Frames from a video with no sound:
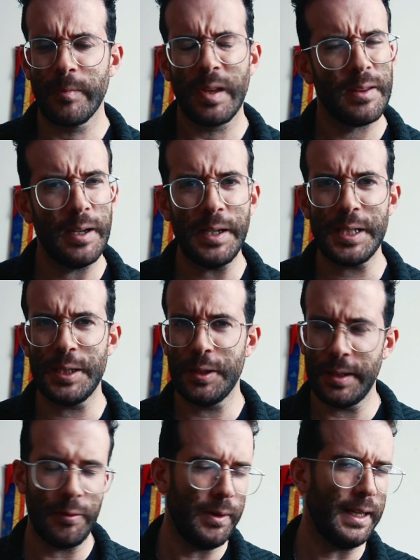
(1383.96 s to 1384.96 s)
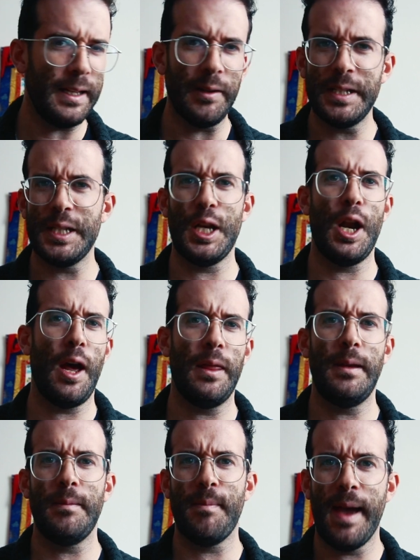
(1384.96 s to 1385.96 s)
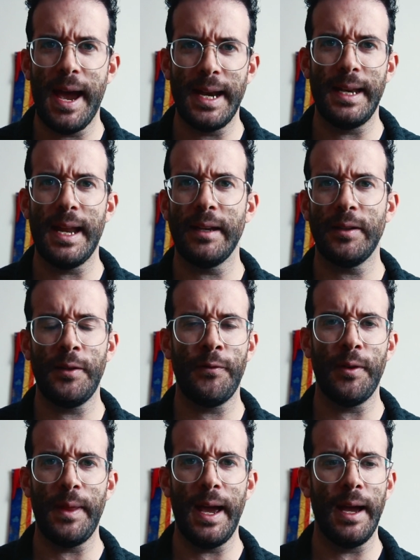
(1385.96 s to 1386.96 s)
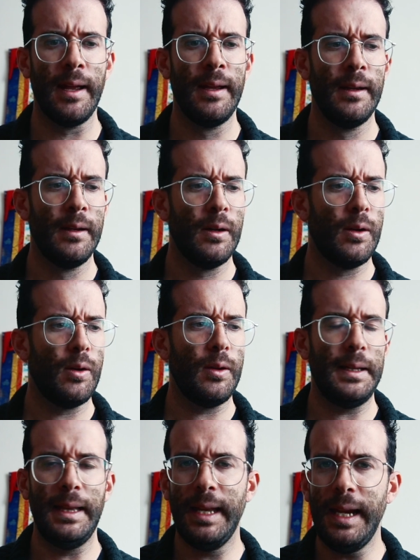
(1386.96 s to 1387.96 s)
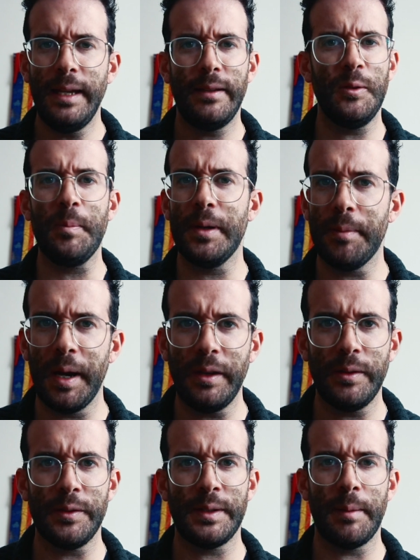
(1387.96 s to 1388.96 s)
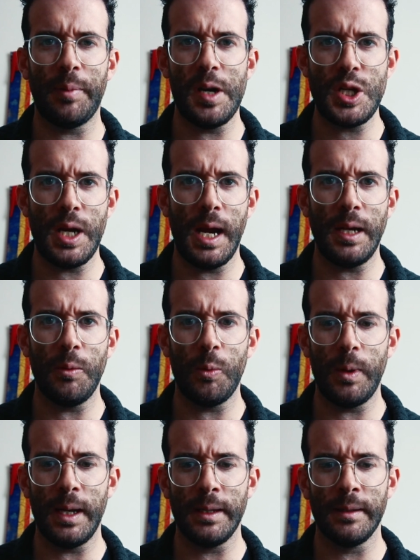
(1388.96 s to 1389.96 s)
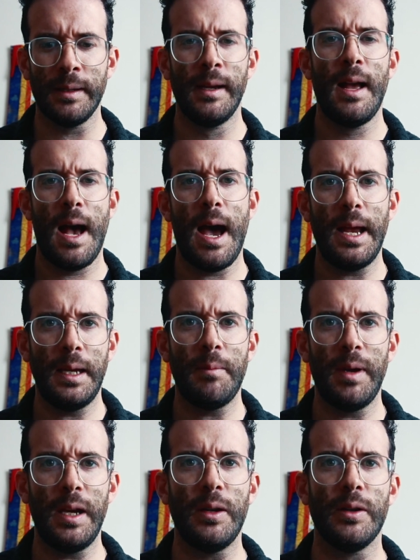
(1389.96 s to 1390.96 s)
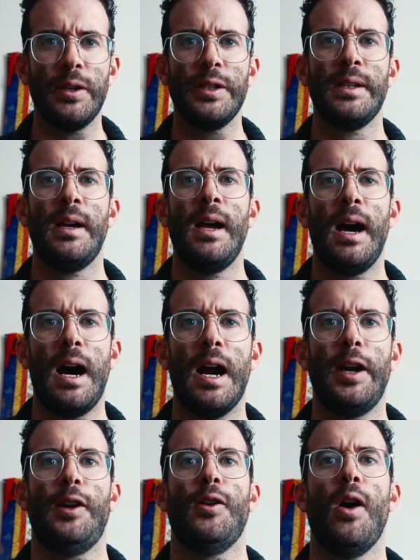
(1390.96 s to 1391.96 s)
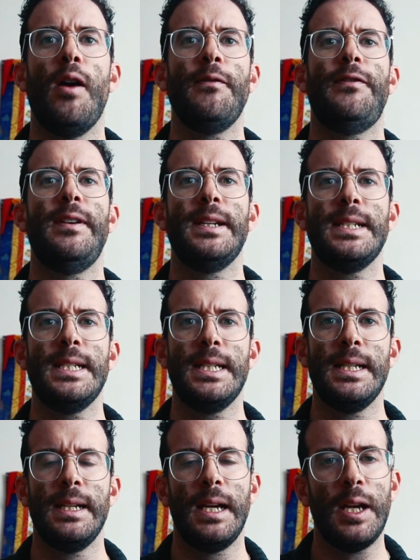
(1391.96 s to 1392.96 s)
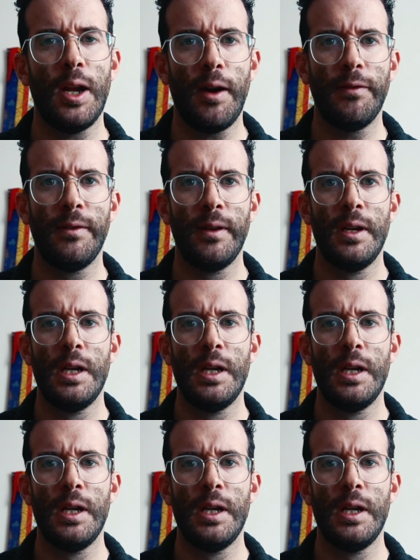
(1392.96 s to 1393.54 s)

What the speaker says: there is nothing bad in asking for that. Lead supervisors appreciate when animators are confident enough